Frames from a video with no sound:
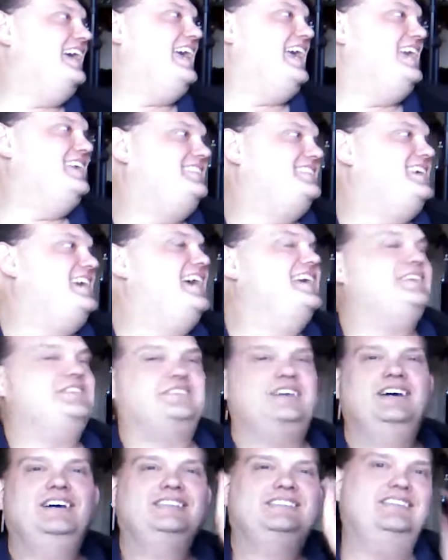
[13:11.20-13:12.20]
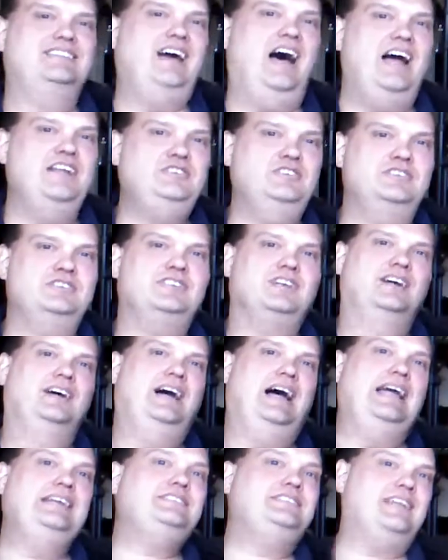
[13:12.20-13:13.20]
I hate the Yankees. The Dodgers,
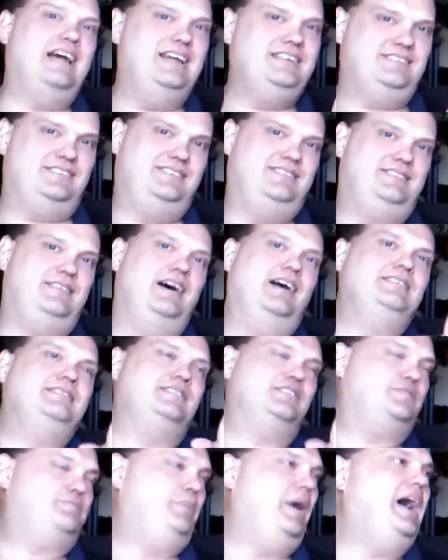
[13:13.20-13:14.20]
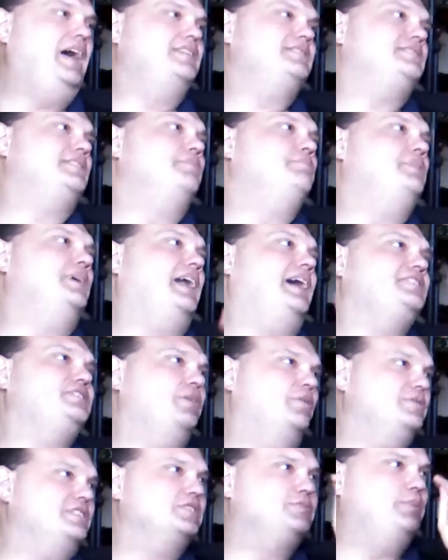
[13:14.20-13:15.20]
I despise them, but I
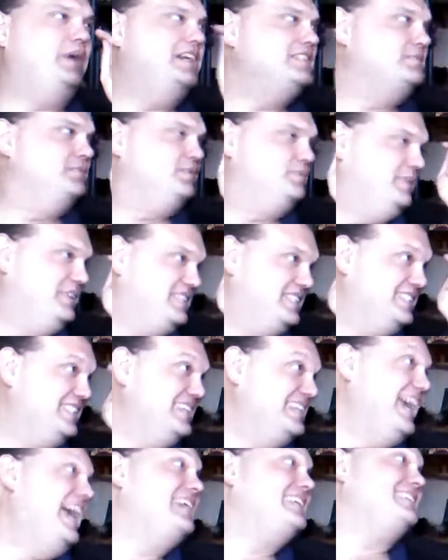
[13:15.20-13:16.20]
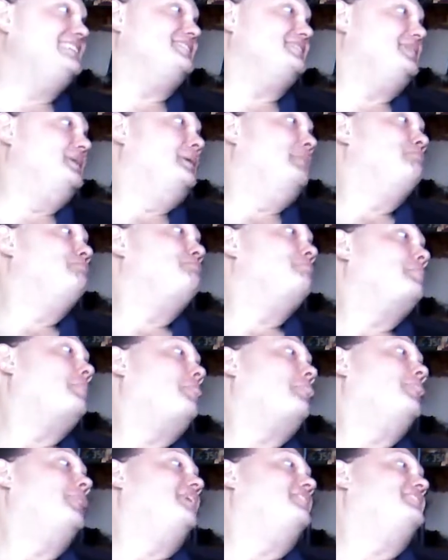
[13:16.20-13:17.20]
don't despise them as much as the Yankees.
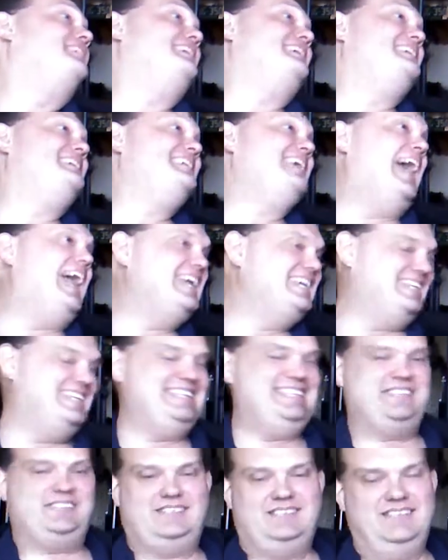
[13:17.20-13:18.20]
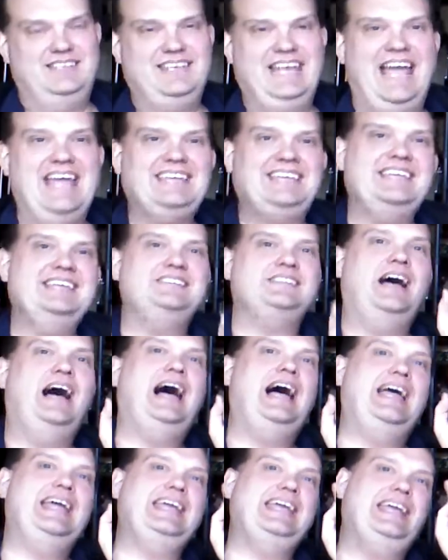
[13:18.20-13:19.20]
The Yankees.
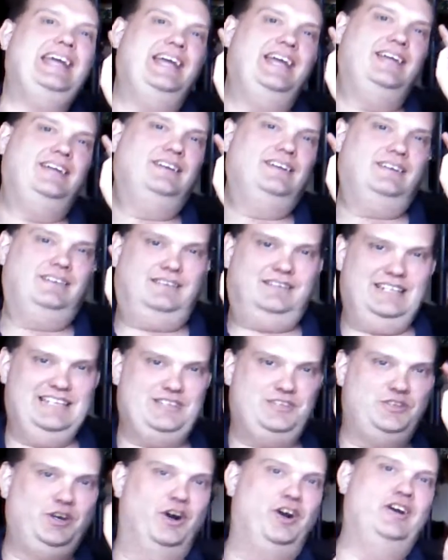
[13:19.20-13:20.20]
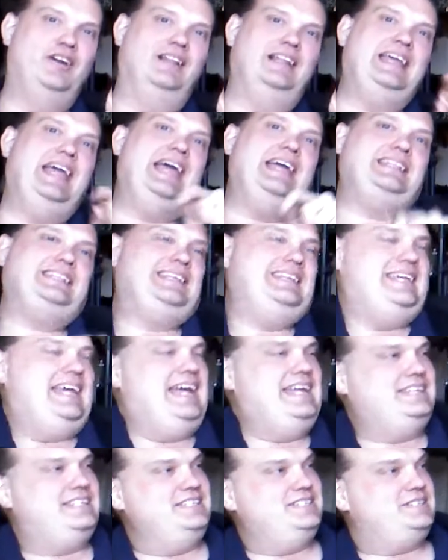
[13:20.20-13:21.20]
I eternally hate the
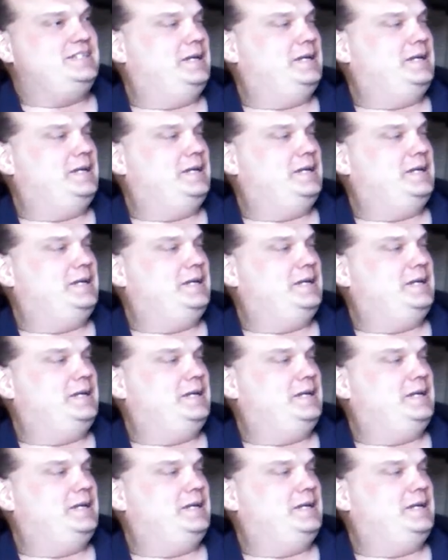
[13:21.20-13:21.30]
Yankees.